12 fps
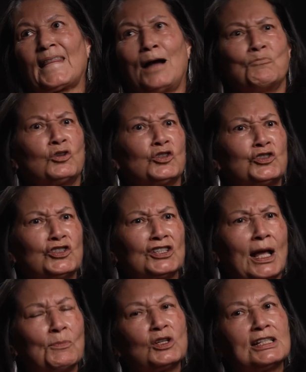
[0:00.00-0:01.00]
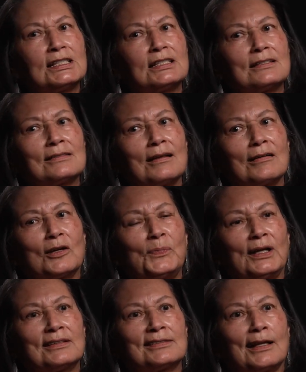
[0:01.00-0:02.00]
I'm gonna talk
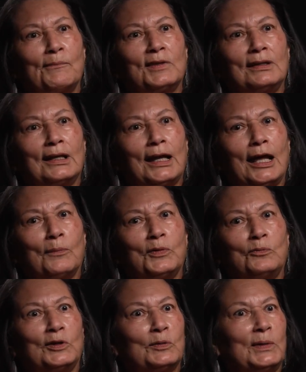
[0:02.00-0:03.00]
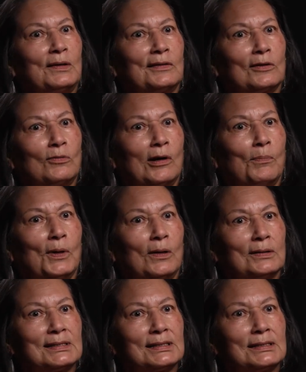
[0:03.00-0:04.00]
about something that happened with me at the O-Gah-Pahs.